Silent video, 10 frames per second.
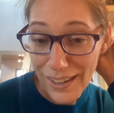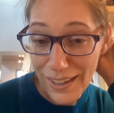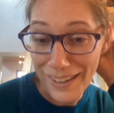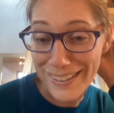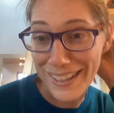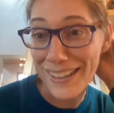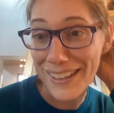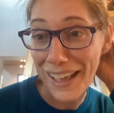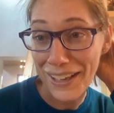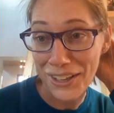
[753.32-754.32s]
I see
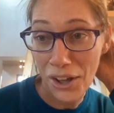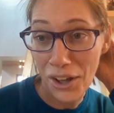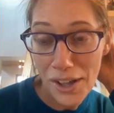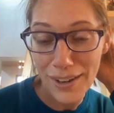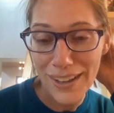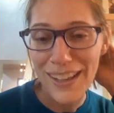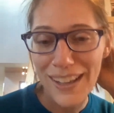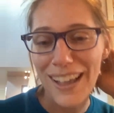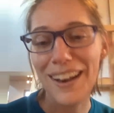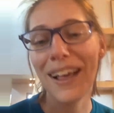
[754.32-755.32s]
that. Good.
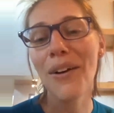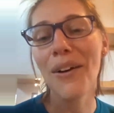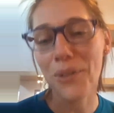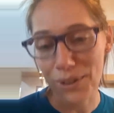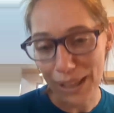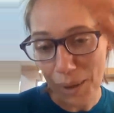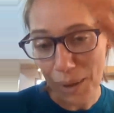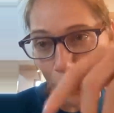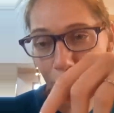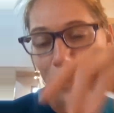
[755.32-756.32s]
And now
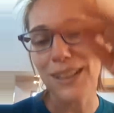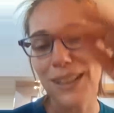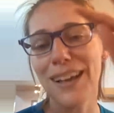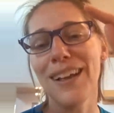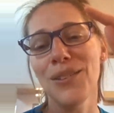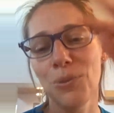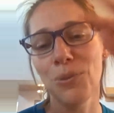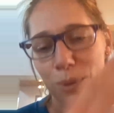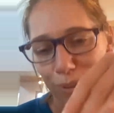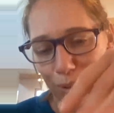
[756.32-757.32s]
keep holding that as you
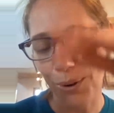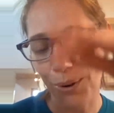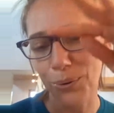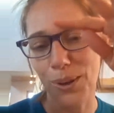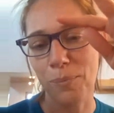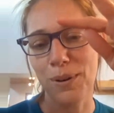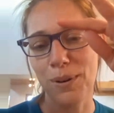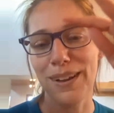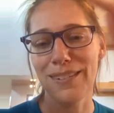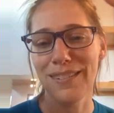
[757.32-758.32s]
bring the toes up
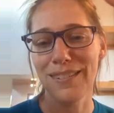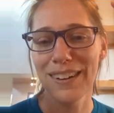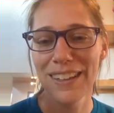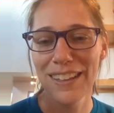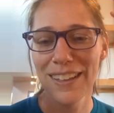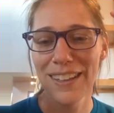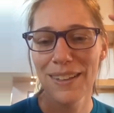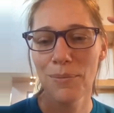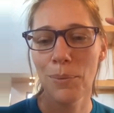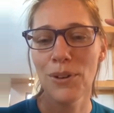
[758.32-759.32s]
and down.
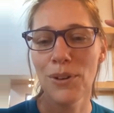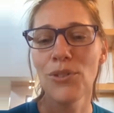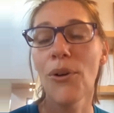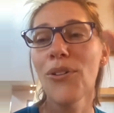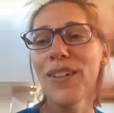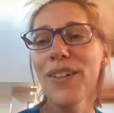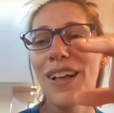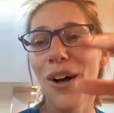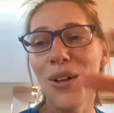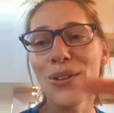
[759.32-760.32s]
But don't
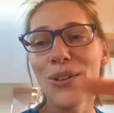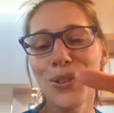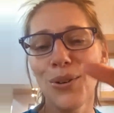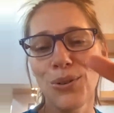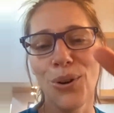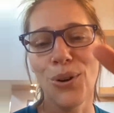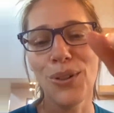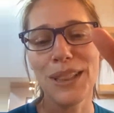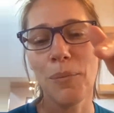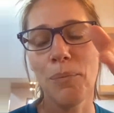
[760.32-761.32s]

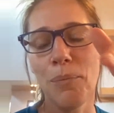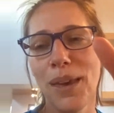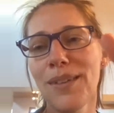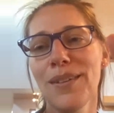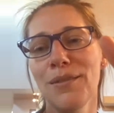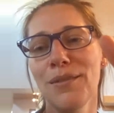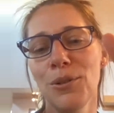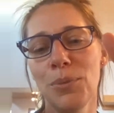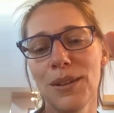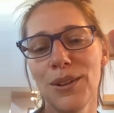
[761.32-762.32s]
let the base of your
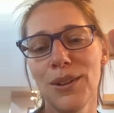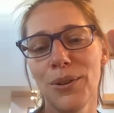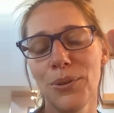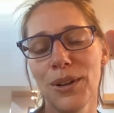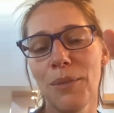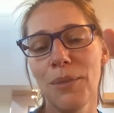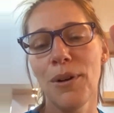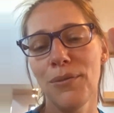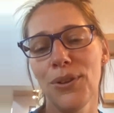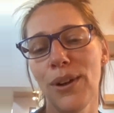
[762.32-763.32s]
big toe come
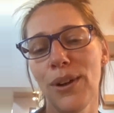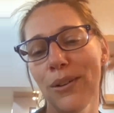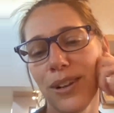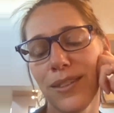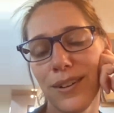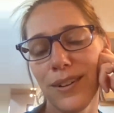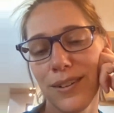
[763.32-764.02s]
off the ground either.